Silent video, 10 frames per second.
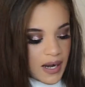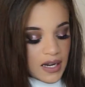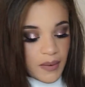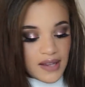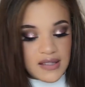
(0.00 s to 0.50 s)

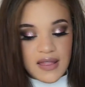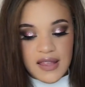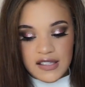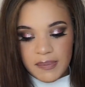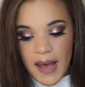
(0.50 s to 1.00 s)
anyways,
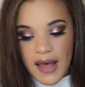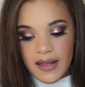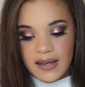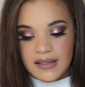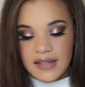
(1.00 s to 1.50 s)
this
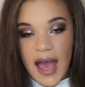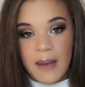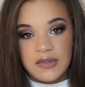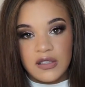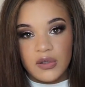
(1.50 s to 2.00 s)
palette is
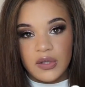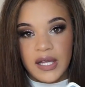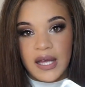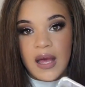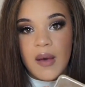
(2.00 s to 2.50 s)

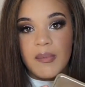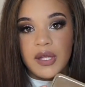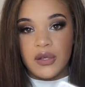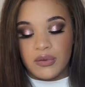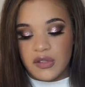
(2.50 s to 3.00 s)
absolutely
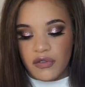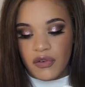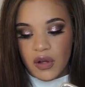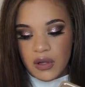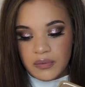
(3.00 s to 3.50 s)

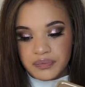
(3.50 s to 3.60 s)
beautiful.